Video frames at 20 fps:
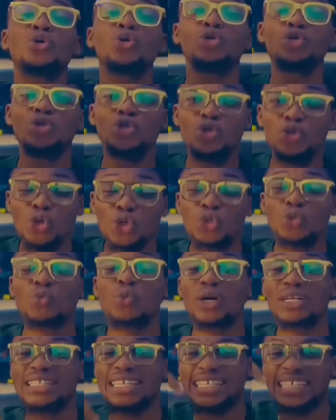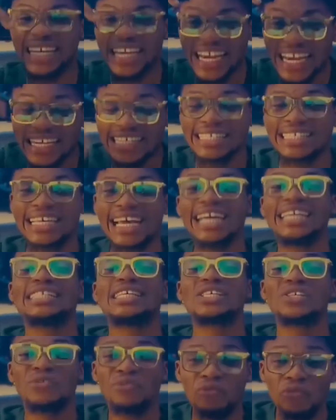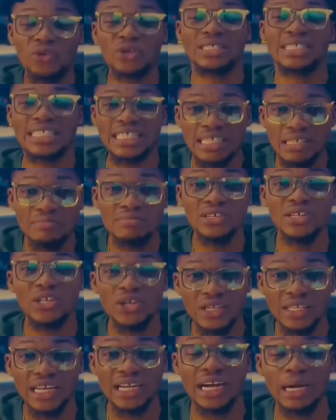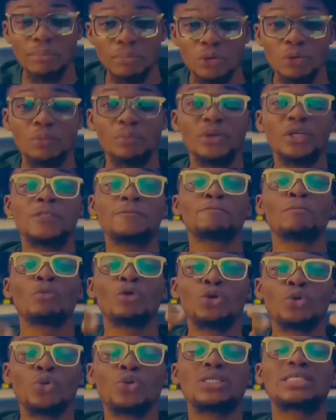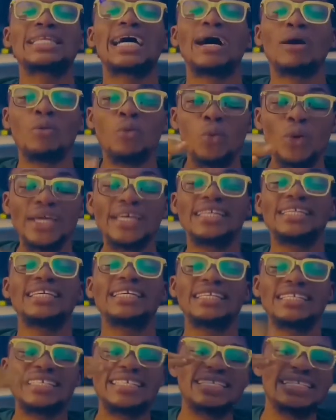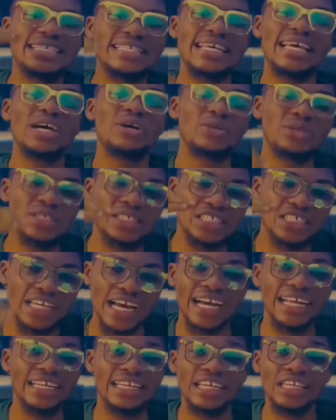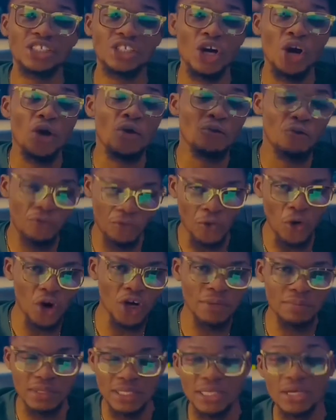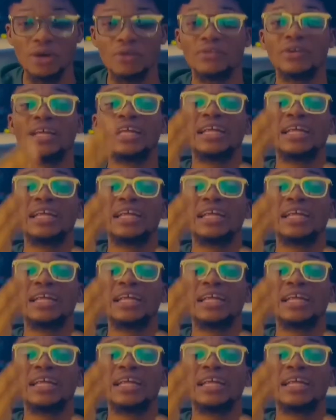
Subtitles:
used what is inside this 14 million naira blueprint to start winning sales challenge for himself.